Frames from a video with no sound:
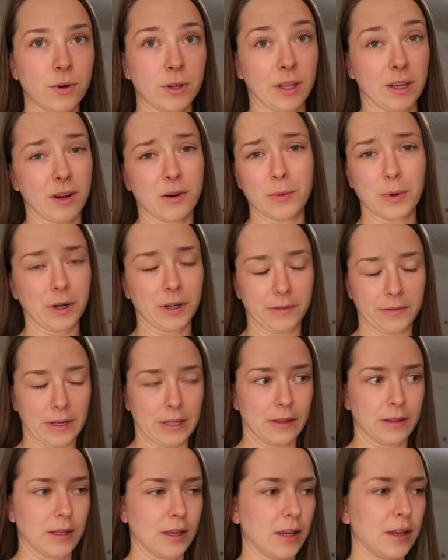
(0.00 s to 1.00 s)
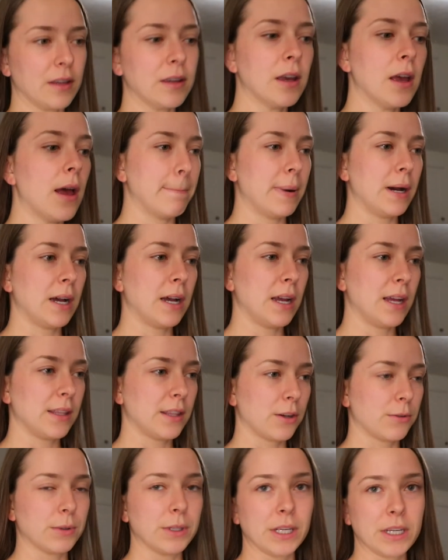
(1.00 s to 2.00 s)
for like a work event thing, but
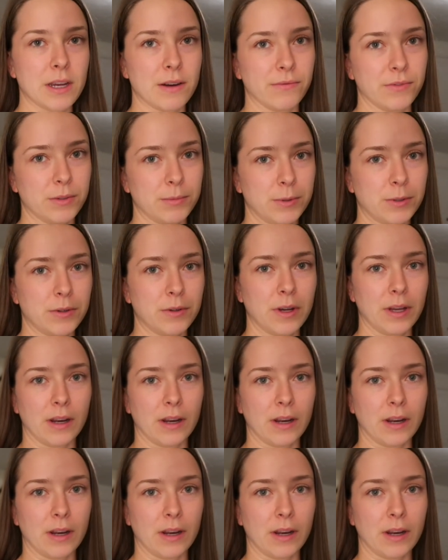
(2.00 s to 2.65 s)
they're really comfortable